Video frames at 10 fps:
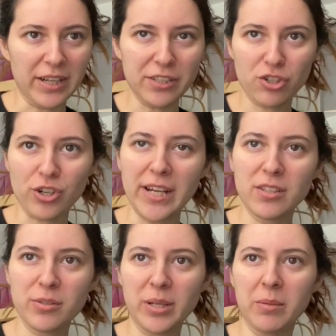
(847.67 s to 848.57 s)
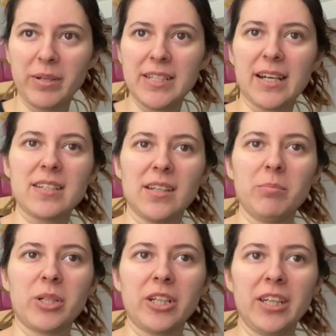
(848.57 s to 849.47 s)
I tried to get my tax
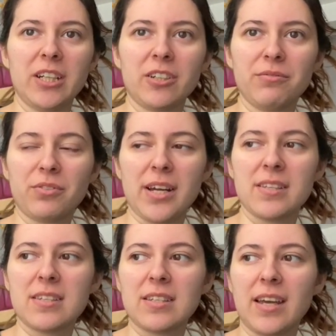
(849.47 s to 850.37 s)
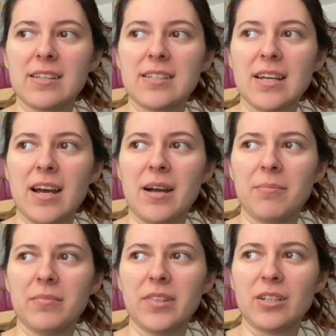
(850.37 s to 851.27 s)
number here in France, and
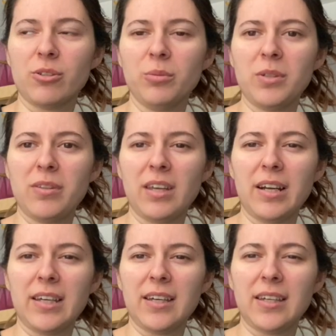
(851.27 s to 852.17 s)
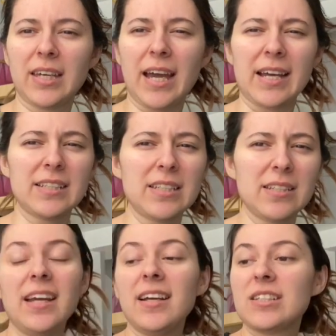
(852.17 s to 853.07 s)
they told me that I
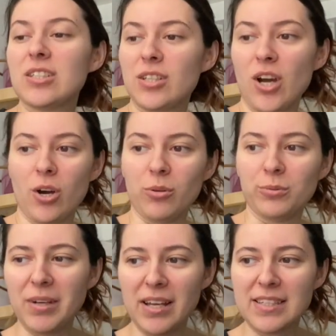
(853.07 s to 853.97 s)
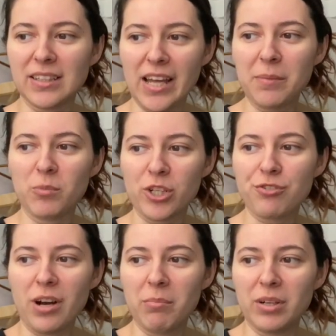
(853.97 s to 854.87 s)
can't. So it's a lot more
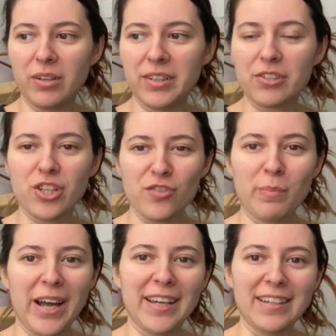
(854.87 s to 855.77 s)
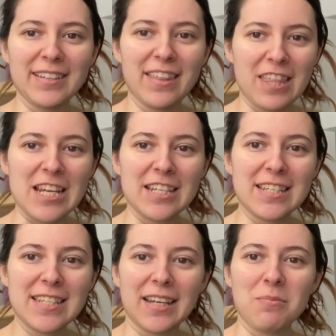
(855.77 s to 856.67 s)
trouble than just buying
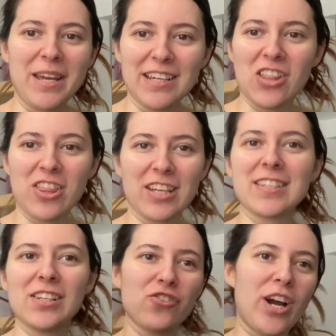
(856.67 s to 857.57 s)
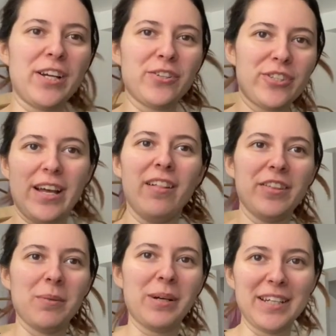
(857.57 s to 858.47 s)
things and making things and trying to sell them.